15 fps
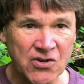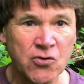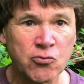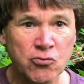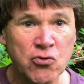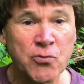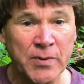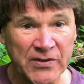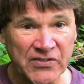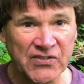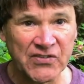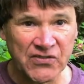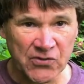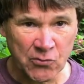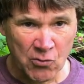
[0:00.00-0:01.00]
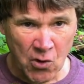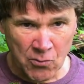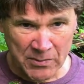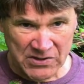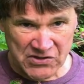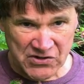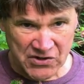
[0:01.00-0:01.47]
Rubus is the
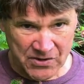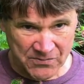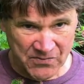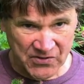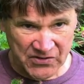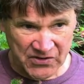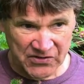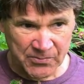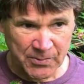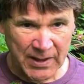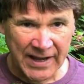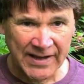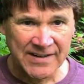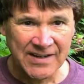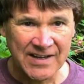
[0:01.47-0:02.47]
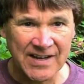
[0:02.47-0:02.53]
Roman term for this plant,